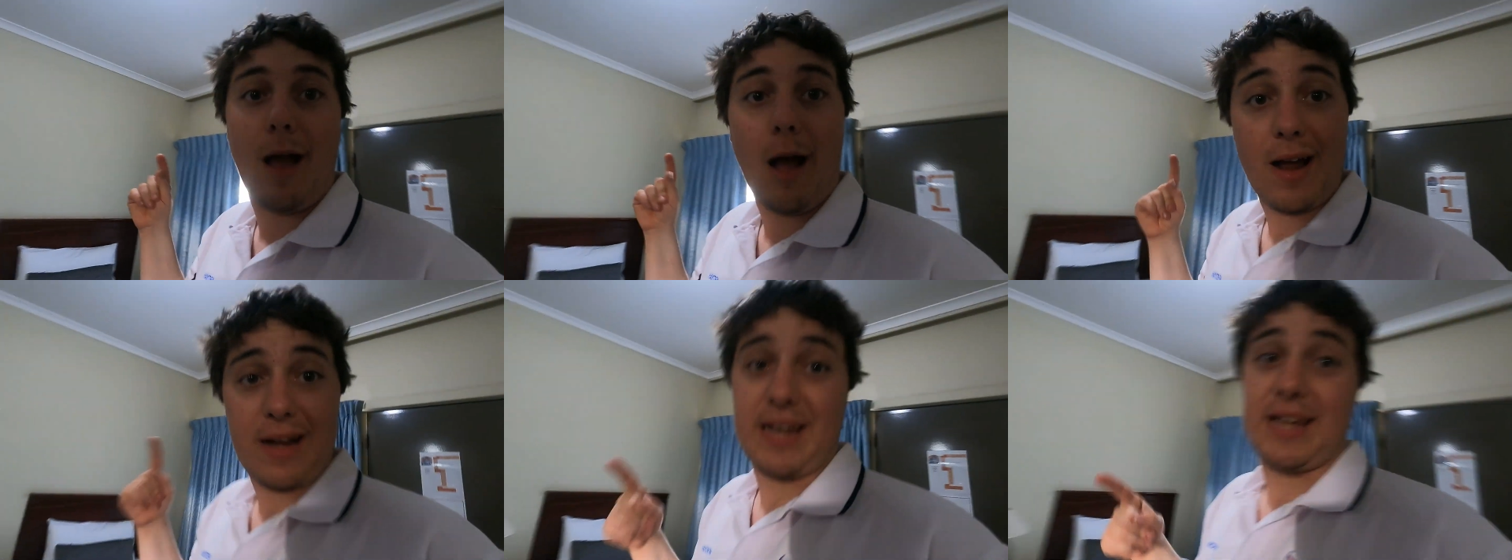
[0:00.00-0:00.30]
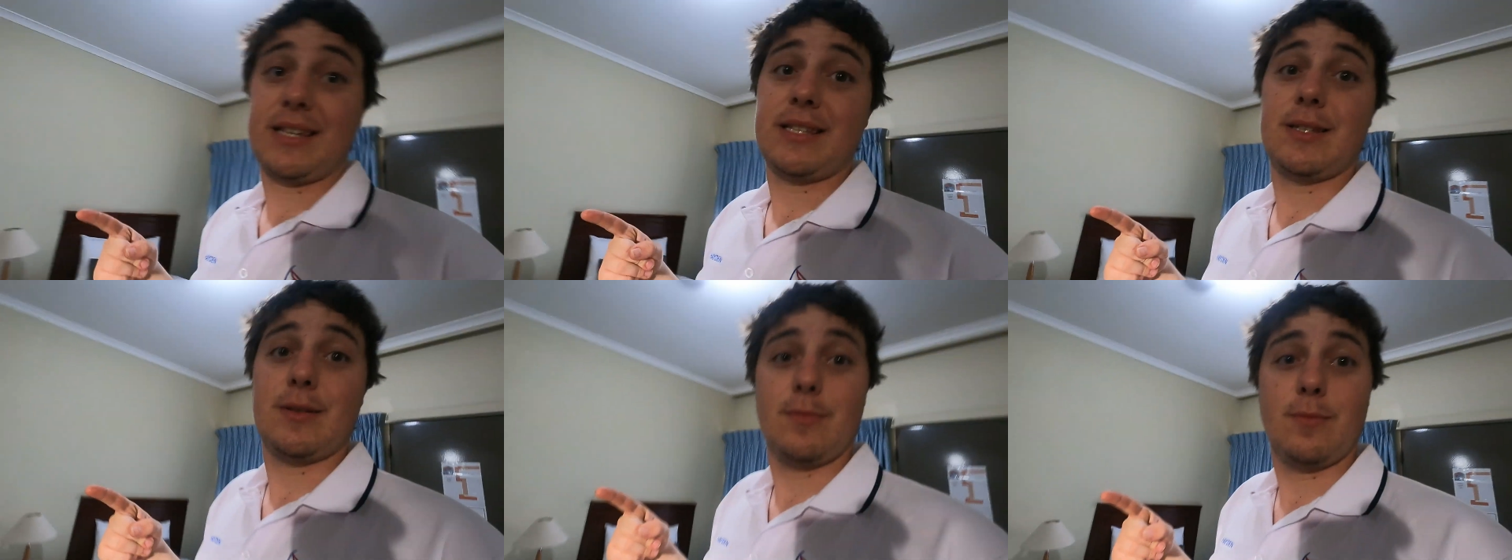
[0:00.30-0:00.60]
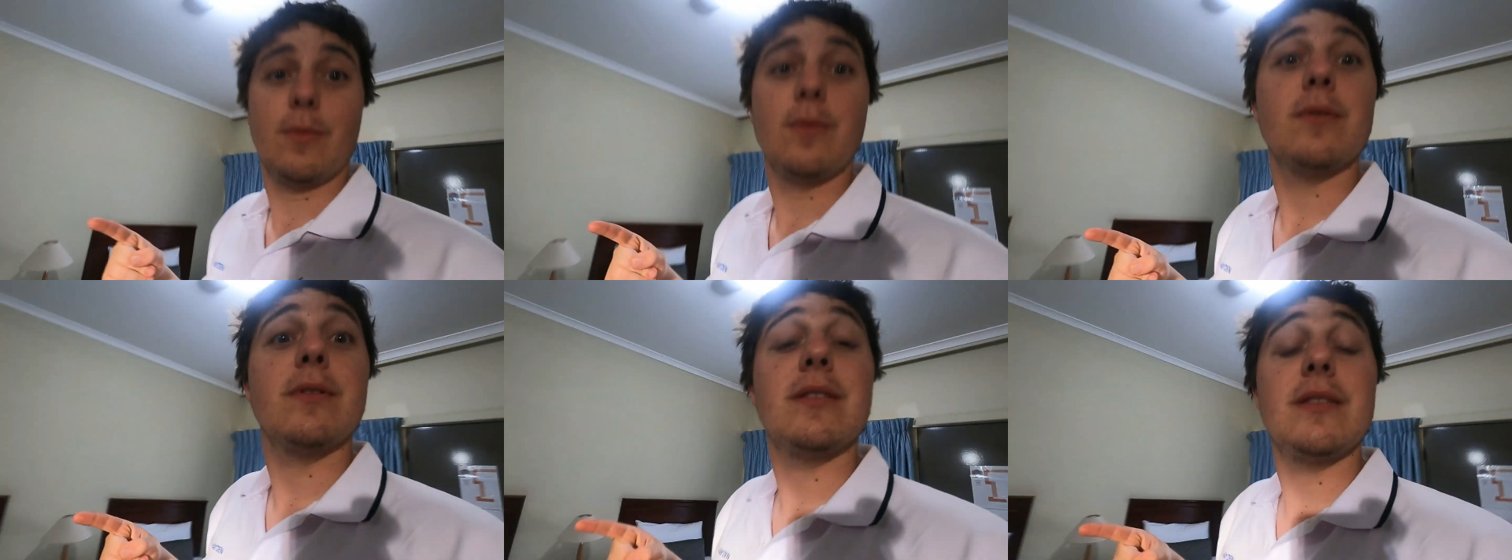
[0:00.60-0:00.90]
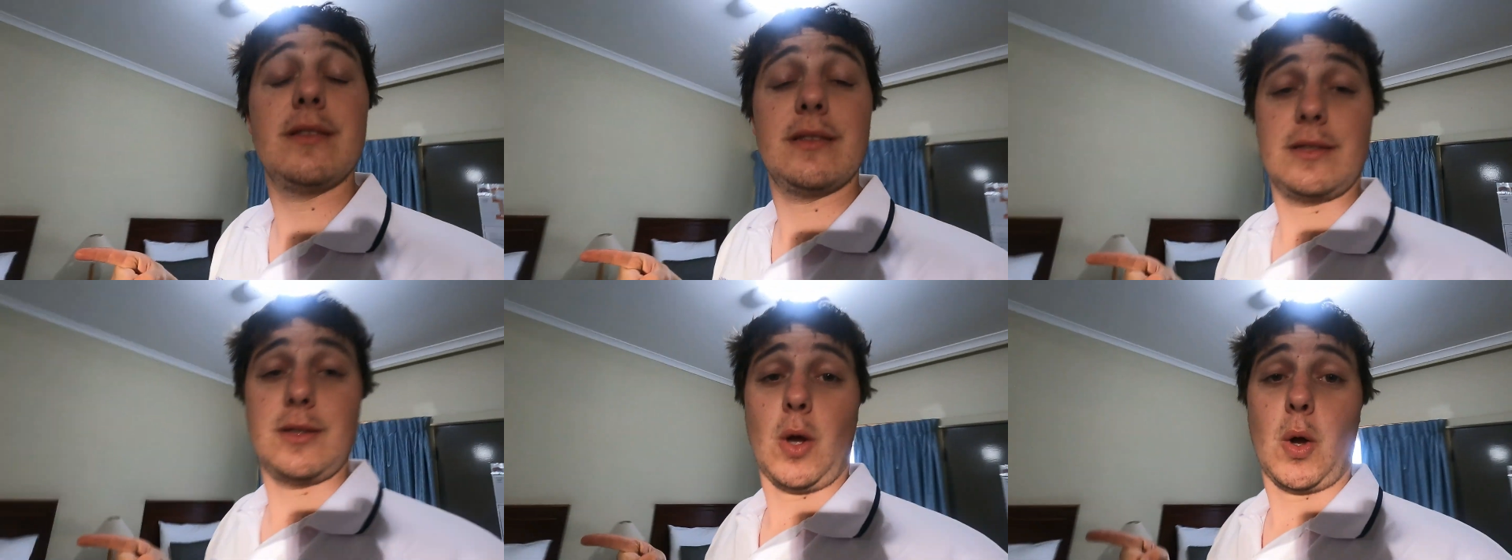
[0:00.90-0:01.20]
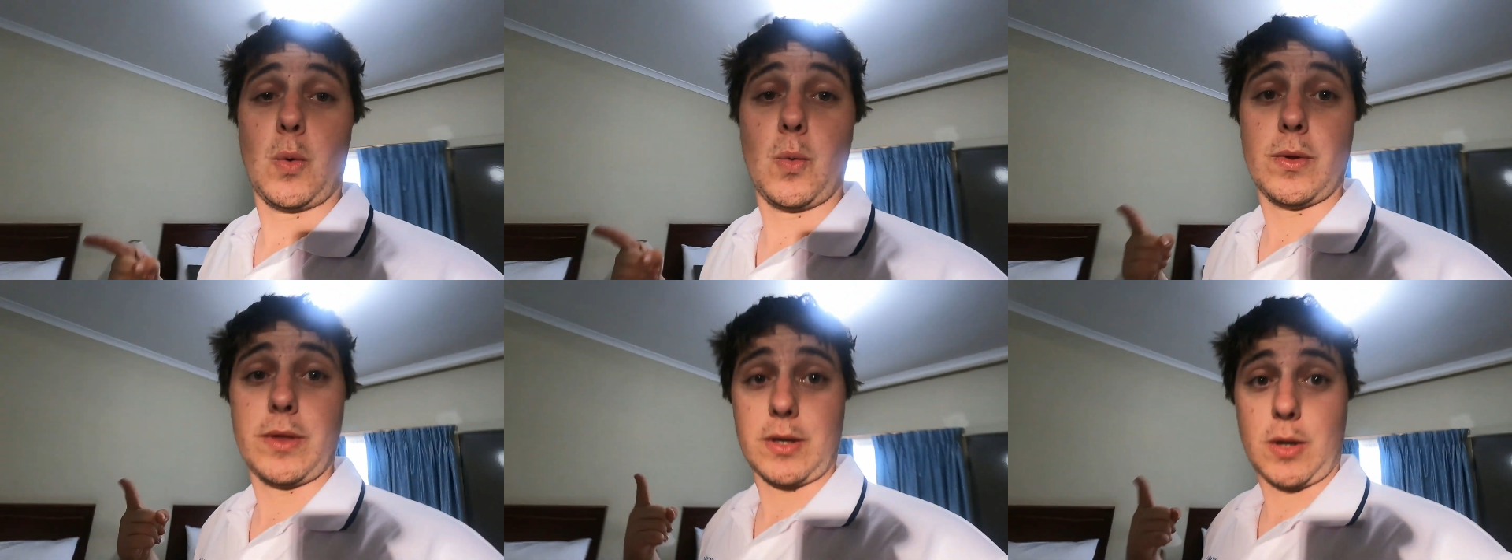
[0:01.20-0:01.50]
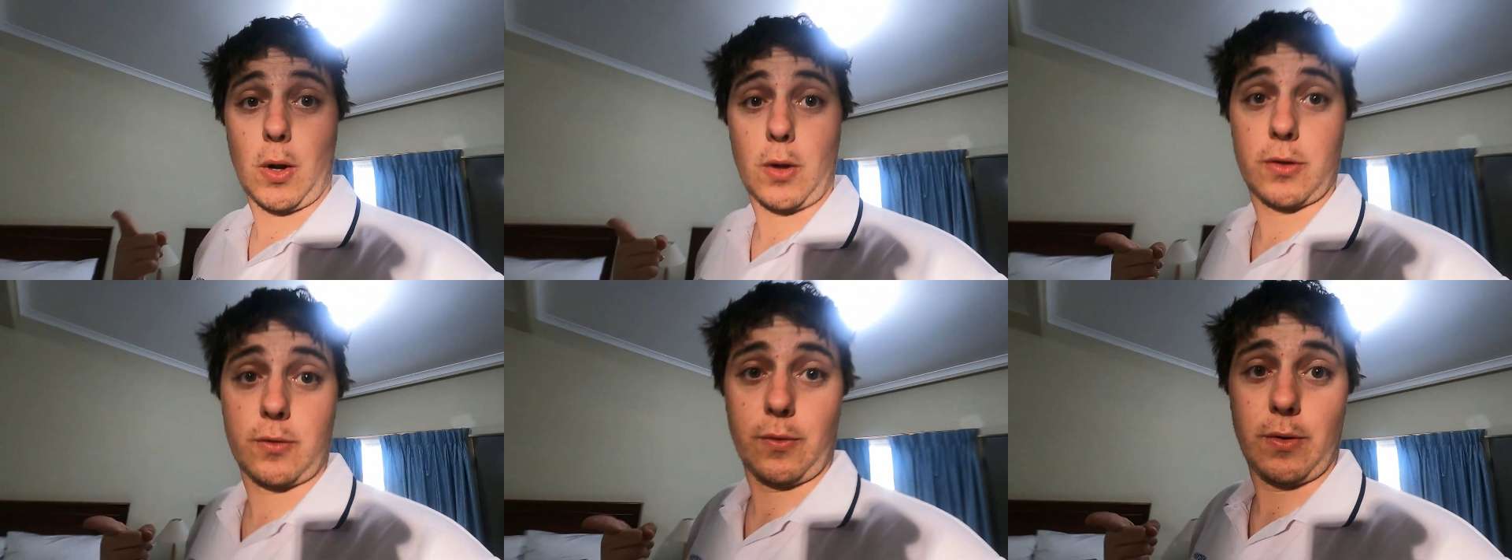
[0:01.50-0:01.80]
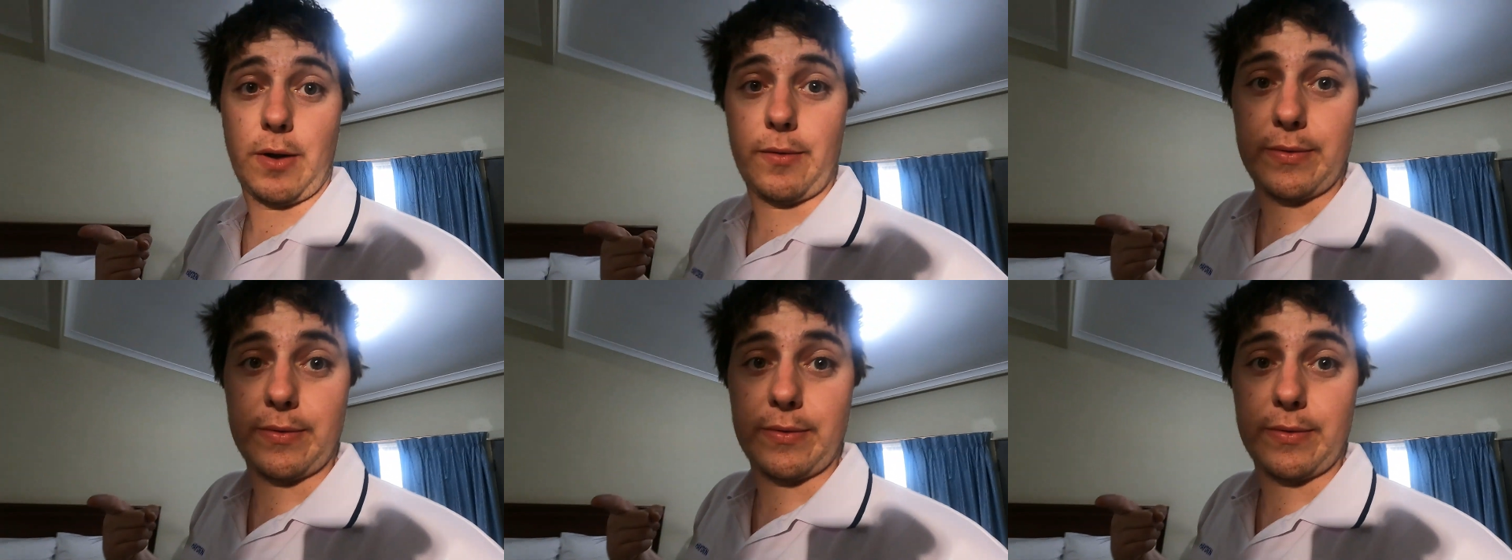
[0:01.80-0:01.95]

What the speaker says: I need to know what they go through